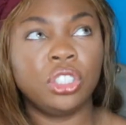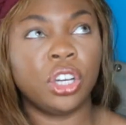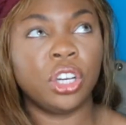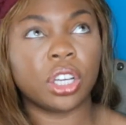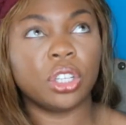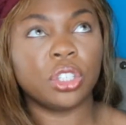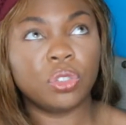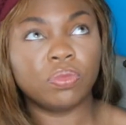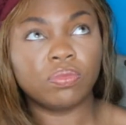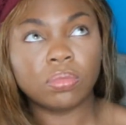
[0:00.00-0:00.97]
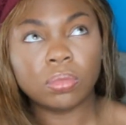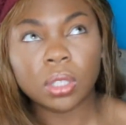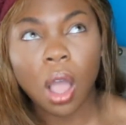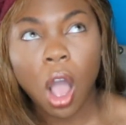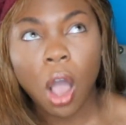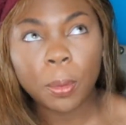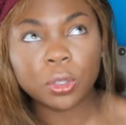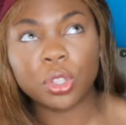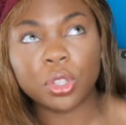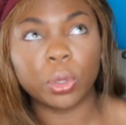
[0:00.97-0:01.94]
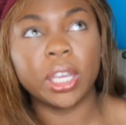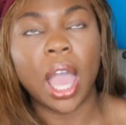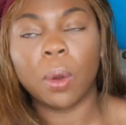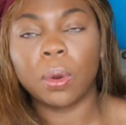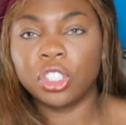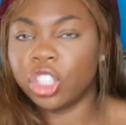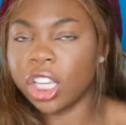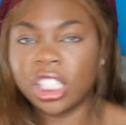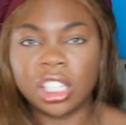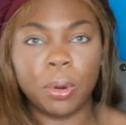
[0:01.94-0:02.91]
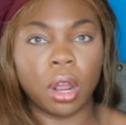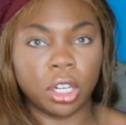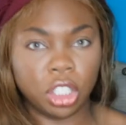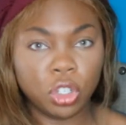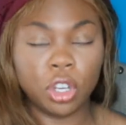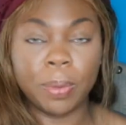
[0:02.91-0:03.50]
took almost 3 hours just to put on YouTube,